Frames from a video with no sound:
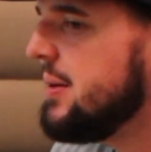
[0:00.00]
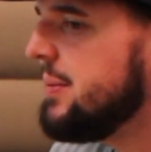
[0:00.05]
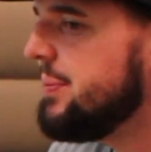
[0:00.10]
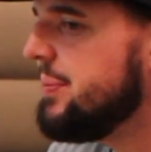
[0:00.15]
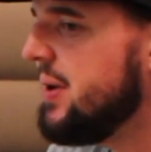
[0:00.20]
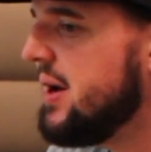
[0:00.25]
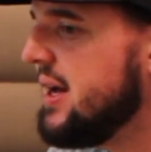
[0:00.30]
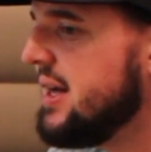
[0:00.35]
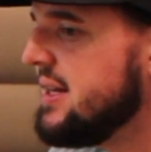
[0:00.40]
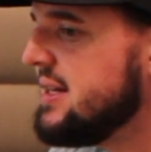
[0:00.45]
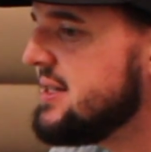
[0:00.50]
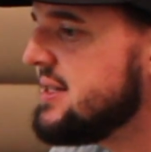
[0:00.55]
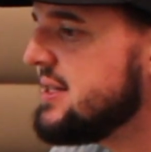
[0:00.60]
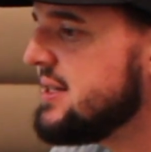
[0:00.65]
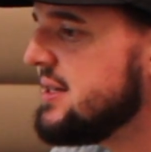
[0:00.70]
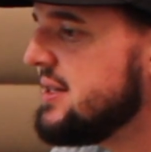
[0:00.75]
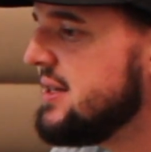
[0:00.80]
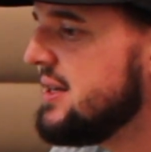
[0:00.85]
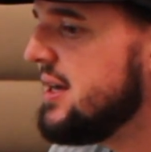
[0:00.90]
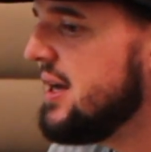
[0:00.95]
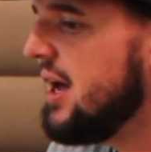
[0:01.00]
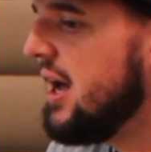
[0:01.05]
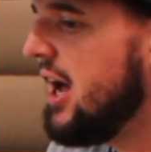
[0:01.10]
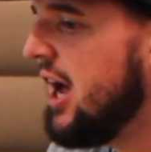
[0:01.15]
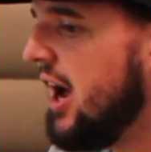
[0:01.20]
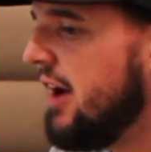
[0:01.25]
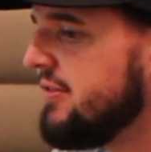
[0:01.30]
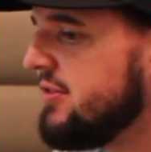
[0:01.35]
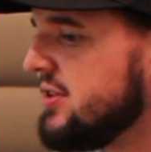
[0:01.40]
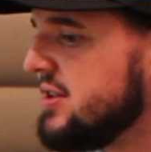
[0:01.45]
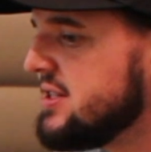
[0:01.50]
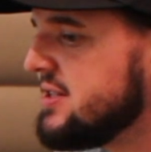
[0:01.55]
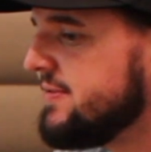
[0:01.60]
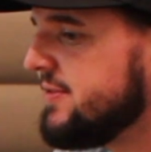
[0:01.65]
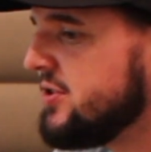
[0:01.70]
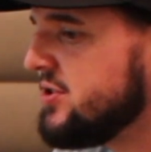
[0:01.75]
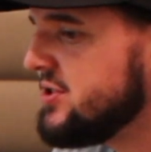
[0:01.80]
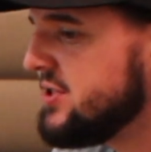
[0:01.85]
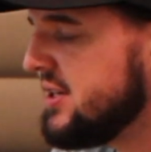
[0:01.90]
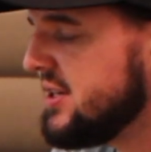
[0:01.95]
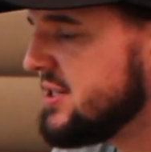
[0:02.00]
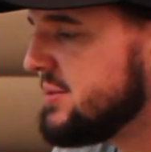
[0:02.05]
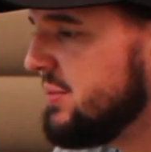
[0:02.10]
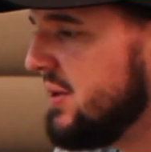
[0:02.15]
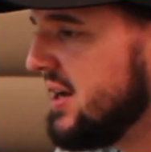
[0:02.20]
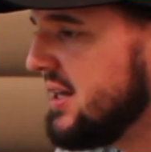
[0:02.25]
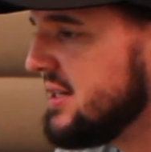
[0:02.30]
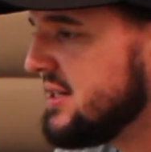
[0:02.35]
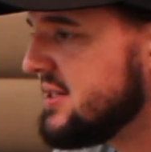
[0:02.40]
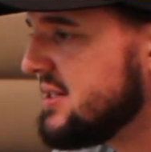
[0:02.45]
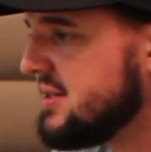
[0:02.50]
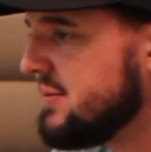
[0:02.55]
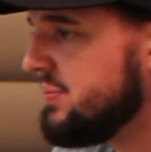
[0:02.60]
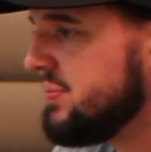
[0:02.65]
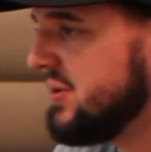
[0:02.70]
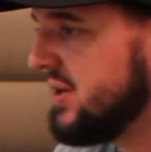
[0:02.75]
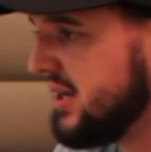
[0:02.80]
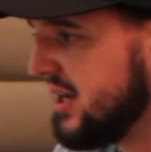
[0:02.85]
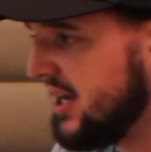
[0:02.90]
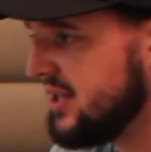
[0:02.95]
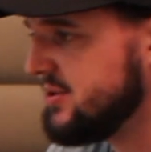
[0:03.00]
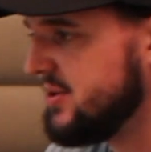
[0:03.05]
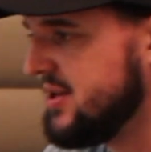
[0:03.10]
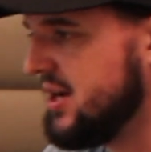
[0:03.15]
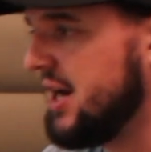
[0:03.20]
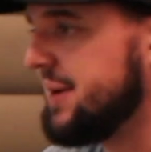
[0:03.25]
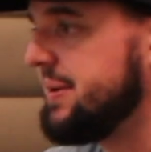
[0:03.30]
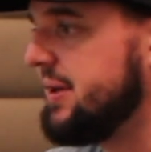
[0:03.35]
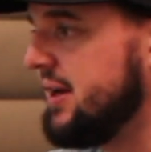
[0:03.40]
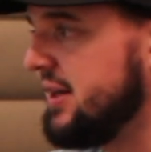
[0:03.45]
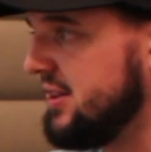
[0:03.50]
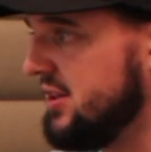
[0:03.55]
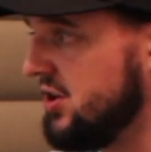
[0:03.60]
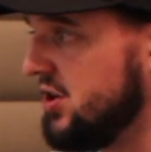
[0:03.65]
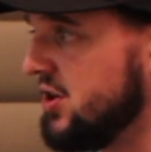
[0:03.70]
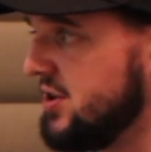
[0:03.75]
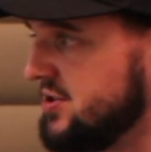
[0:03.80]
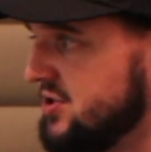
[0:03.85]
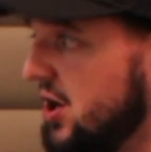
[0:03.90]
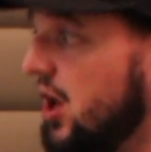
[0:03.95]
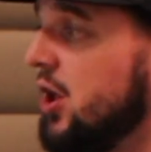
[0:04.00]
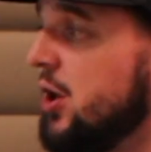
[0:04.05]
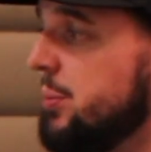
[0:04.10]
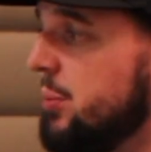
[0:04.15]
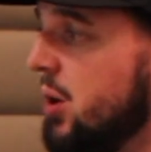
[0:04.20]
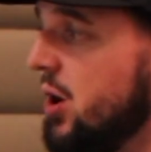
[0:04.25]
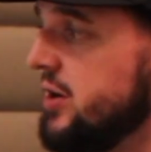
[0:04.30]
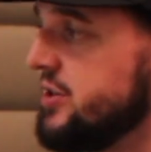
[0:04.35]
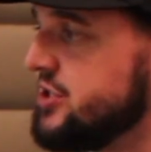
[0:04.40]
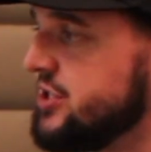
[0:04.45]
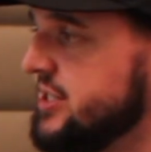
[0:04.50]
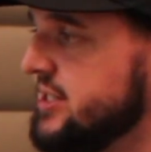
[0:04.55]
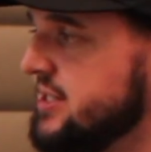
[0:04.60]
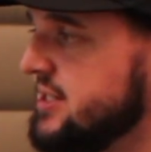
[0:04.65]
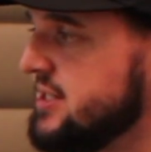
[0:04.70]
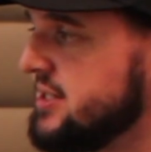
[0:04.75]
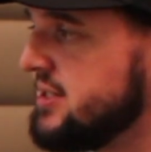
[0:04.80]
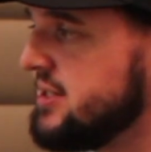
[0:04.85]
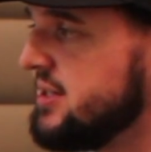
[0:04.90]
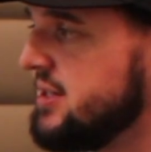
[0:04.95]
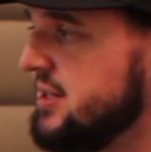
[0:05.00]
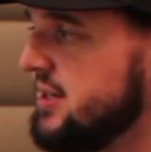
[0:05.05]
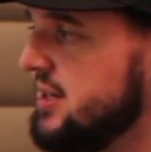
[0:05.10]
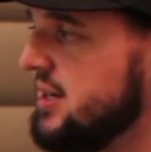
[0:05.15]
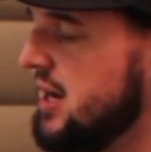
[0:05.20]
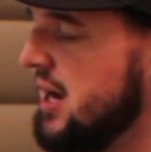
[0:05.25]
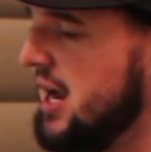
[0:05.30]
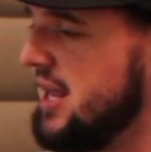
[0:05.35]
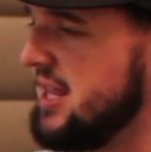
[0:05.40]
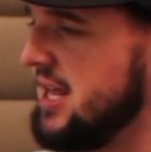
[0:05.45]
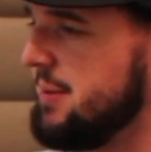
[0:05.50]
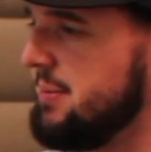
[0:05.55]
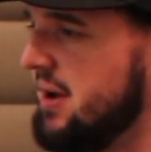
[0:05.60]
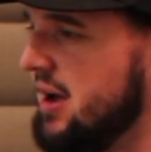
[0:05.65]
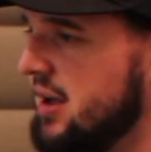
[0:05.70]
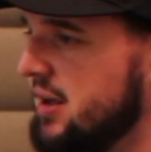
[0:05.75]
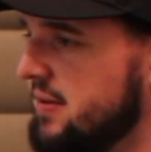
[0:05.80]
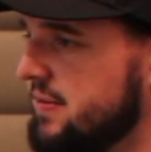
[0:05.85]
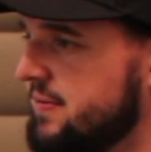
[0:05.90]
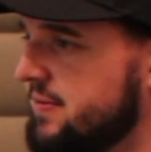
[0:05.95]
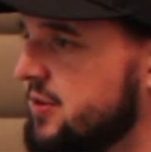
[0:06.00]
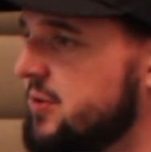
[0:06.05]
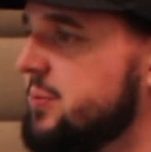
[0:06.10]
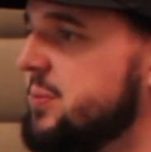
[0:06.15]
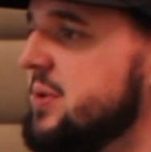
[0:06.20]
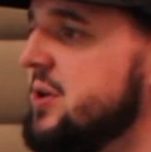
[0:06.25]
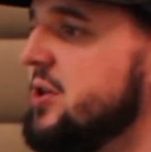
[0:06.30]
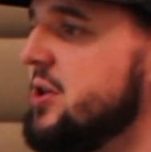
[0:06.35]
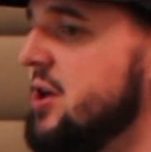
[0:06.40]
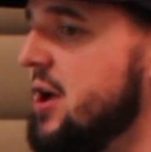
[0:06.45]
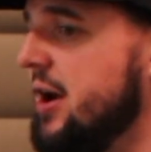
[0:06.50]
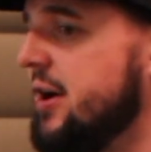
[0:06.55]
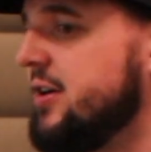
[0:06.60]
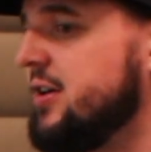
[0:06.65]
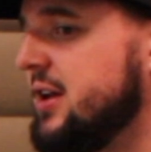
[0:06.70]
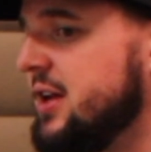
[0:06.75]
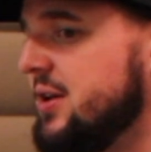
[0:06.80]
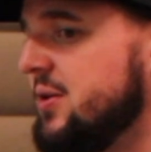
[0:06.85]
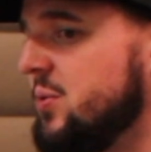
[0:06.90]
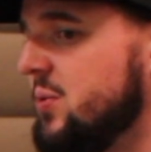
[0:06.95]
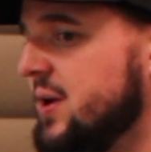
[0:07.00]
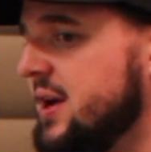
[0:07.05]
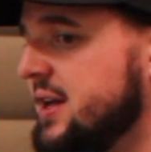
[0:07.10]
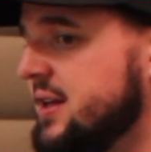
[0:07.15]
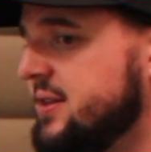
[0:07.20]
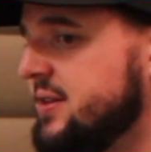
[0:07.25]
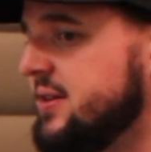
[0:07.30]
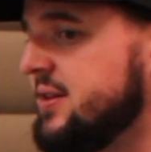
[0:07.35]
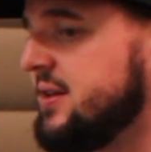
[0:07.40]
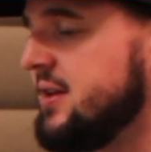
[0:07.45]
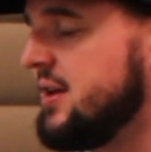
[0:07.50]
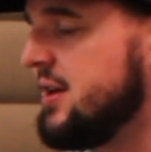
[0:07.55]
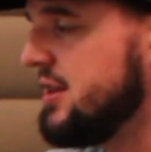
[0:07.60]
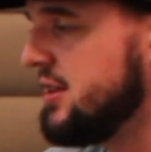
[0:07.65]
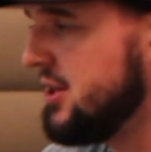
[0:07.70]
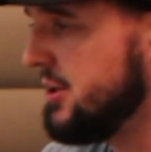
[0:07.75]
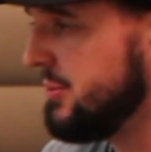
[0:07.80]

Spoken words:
But after this first 6 months, because we talked about like the good solid margins and then my familiarity with the